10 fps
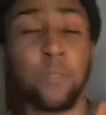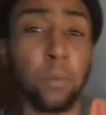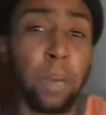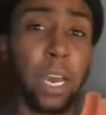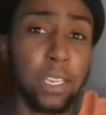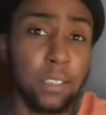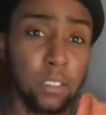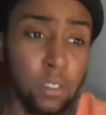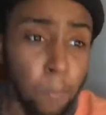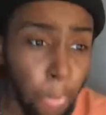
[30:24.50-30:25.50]
of their
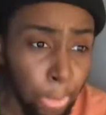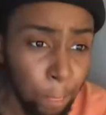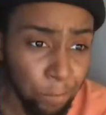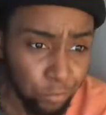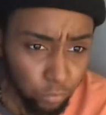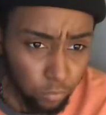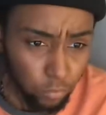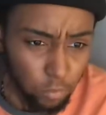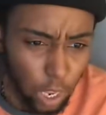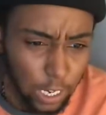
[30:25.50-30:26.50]
bodies.
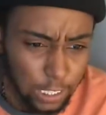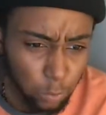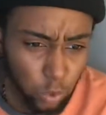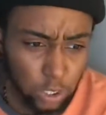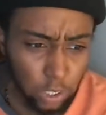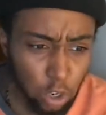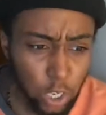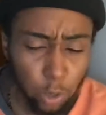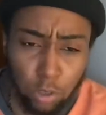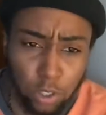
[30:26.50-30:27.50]
Like someone said, Oh,
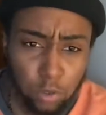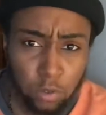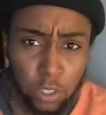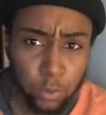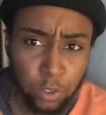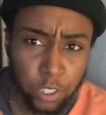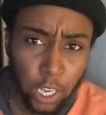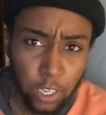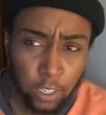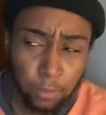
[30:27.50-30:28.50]
I noticed you do this when you're skating.